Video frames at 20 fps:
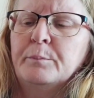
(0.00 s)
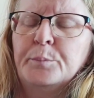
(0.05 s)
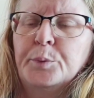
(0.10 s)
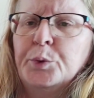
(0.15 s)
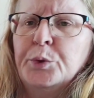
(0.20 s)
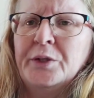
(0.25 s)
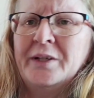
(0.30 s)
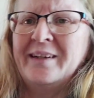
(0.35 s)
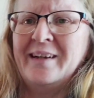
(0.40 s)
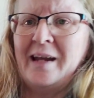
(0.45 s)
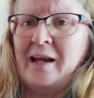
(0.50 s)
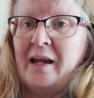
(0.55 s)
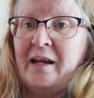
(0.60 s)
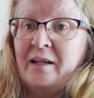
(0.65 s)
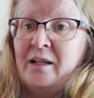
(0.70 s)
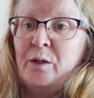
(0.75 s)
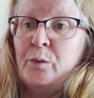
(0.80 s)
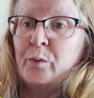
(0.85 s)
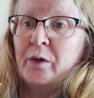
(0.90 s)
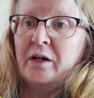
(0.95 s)
put it
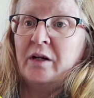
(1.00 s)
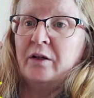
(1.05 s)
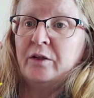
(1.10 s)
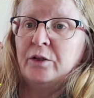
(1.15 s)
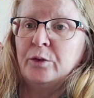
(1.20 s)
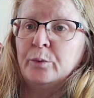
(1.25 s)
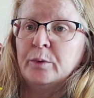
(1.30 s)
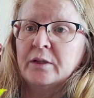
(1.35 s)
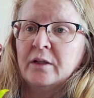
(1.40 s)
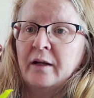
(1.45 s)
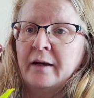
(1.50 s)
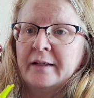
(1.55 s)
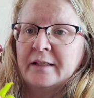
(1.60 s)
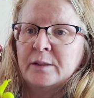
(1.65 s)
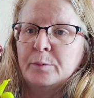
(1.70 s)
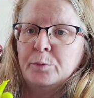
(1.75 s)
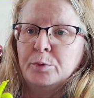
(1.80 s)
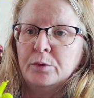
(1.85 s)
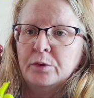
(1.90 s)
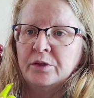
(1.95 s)
anywhere you would like
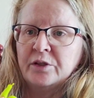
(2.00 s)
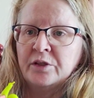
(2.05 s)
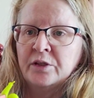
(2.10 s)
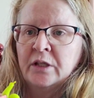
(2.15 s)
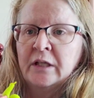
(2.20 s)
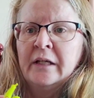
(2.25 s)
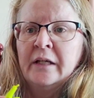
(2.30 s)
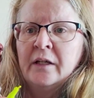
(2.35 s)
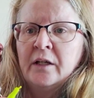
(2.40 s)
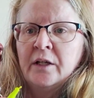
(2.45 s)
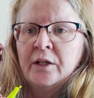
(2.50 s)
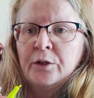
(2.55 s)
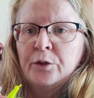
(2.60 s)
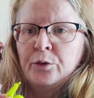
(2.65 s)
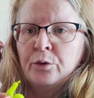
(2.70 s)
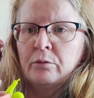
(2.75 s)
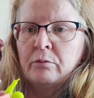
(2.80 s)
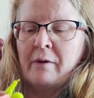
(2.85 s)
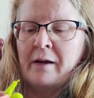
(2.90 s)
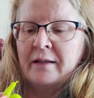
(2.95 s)
to put
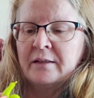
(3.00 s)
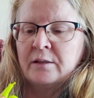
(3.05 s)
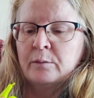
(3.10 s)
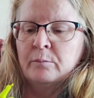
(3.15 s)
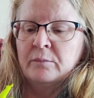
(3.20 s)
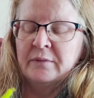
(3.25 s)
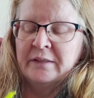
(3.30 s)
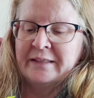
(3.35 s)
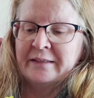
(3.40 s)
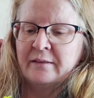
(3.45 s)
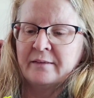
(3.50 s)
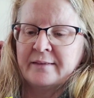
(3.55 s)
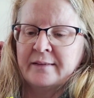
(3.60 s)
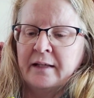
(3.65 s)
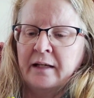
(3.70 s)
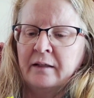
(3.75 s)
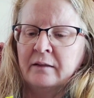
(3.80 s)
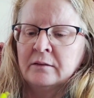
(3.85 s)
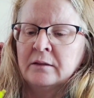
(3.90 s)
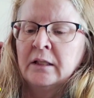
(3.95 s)
your random little
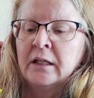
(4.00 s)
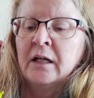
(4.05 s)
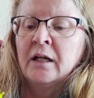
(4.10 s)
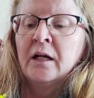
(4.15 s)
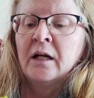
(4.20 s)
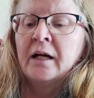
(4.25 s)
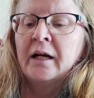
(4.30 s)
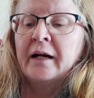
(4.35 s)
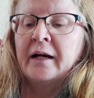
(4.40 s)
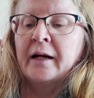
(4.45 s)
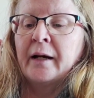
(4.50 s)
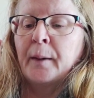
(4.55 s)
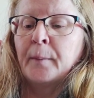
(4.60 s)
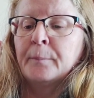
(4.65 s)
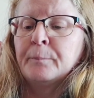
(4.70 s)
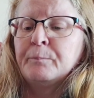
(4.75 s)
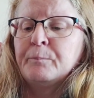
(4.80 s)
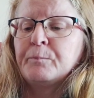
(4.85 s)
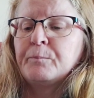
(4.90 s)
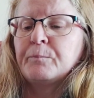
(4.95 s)
snail.
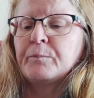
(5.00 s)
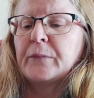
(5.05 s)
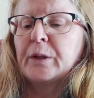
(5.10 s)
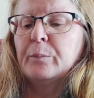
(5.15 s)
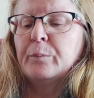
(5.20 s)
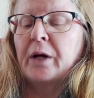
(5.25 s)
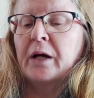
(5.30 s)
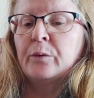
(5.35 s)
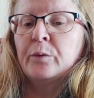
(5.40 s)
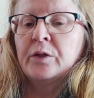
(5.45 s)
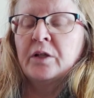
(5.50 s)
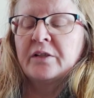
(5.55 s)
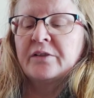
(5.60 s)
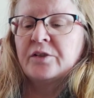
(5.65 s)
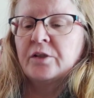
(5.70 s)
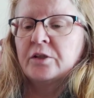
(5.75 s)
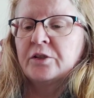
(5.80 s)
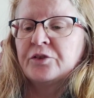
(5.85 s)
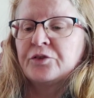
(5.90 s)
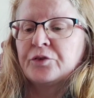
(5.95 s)
Back when I
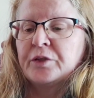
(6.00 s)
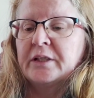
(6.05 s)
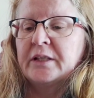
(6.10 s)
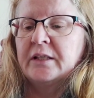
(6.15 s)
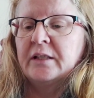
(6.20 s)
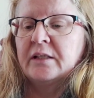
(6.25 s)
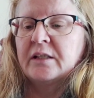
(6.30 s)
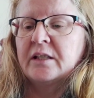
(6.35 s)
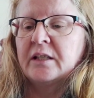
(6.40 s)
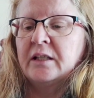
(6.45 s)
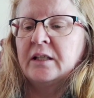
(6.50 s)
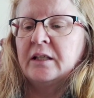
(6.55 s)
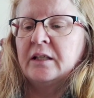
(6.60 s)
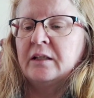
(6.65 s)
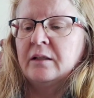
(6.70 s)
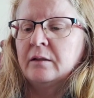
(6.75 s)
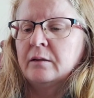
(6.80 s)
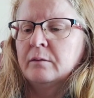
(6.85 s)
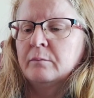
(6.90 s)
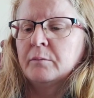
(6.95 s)
started drinking
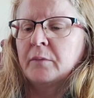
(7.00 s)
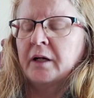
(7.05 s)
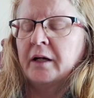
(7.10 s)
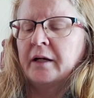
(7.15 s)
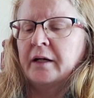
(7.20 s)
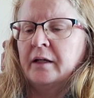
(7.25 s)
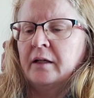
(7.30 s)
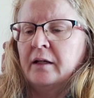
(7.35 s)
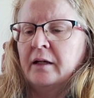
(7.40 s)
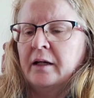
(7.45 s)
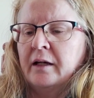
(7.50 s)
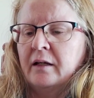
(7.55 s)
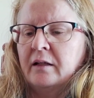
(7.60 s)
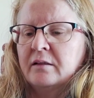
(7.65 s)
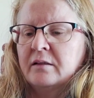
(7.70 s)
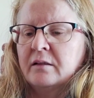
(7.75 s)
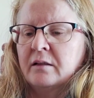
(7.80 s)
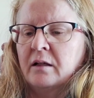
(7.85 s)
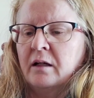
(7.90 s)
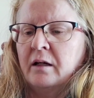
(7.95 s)
tea, my
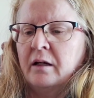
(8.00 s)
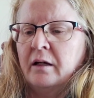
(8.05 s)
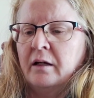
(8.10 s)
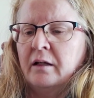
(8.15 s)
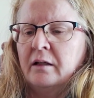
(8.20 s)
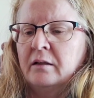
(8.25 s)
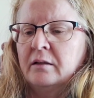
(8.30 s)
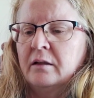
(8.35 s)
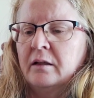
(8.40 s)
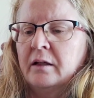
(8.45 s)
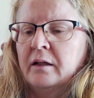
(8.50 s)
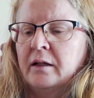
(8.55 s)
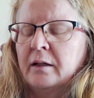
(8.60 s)
ex and I